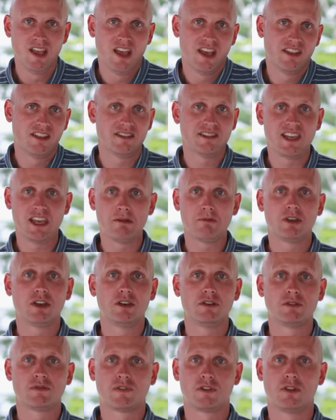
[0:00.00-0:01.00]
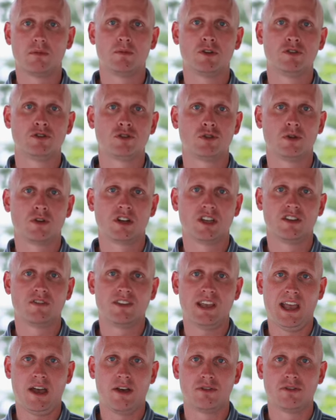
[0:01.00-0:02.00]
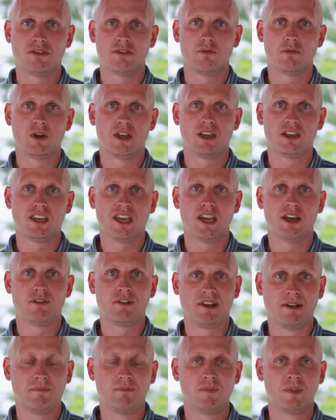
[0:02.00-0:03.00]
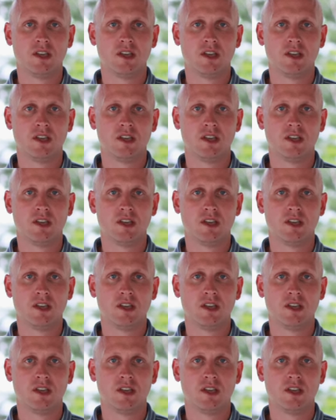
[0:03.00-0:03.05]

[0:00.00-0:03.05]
And the same goes for the majority of towns in Boulder County.